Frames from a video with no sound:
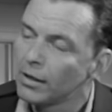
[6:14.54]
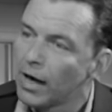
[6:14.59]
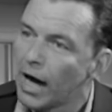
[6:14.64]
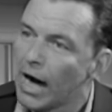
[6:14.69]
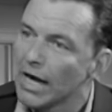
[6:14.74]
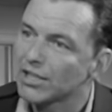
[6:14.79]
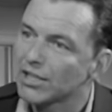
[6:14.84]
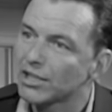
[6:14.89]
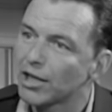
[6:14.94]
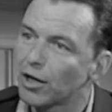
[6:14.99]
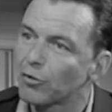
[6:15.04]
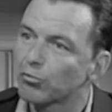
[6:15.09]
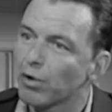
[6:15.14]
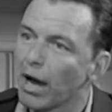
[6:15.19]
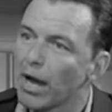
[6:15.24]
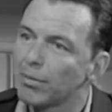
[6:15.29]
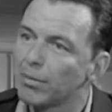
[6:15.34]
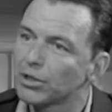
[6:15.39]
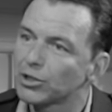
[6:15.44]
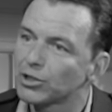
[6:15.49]
I said
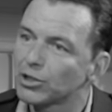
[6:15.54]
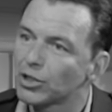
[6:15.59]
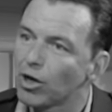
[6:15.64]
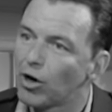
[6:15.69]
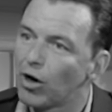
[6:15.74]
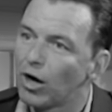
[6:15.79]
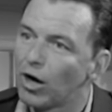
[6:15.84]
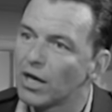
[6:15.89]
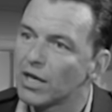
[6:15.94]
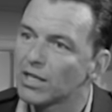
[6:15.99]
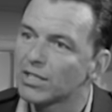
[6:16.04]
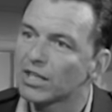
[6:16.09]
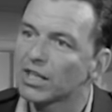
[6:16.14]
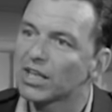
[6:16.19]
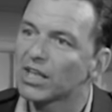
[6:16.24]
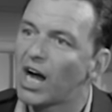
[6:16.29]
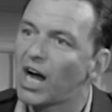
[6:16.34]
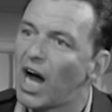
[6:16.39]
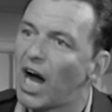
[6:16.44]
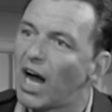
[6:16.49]
Raymond Shaw is the
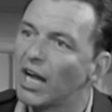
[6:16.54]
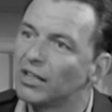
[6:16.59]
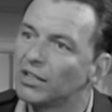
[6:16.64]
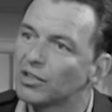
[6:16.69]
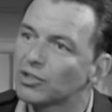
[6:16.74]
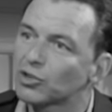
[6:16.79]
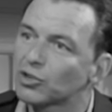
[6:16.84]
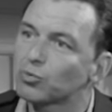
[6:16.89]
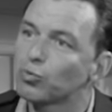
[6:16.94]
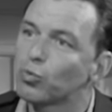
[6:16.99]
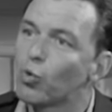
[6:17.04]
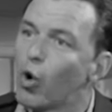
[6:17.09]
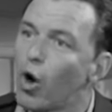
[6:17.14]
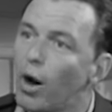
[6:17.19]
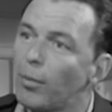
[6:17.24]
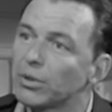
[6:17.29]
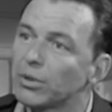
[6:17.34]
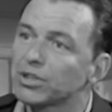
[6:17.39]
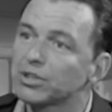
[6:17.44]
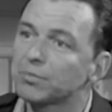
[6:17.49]
kindest,
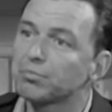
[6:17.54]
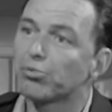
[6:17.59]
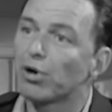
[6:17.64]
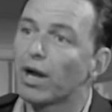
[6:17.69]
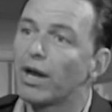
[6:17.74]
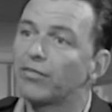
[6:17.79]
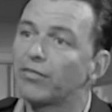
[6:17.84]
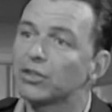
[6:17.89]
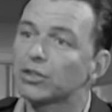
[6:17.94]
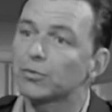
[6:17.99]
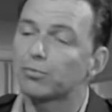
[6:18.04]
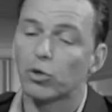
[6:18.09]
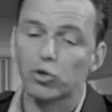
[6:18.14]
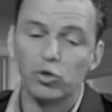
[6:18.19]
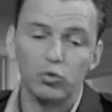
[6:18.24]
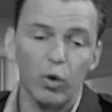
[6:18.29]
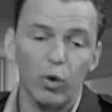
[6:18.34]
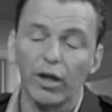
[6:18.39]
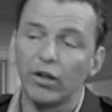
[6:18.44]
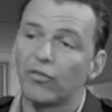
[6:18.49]
warmest, bravest,
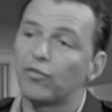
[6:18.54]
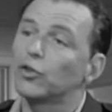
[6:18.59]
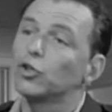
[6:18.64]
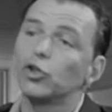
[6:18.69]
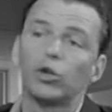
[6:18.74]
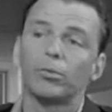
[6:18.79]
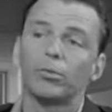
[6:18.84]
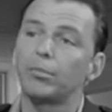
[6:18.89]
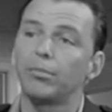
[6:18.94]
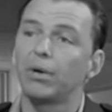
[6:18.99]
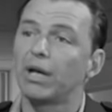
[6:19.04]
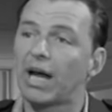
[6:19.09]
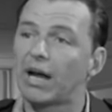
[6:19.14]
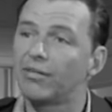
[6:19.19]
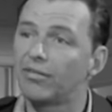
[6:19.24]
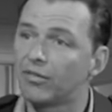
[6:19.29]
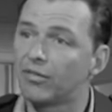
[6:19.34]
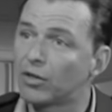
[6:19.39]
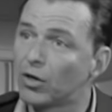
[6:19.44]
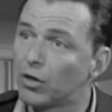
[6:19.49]
most wonderful human being
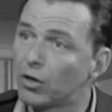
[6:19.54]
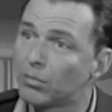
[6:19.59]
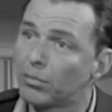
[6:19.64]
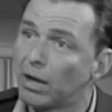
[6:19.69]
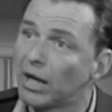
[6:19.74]
I've ever known in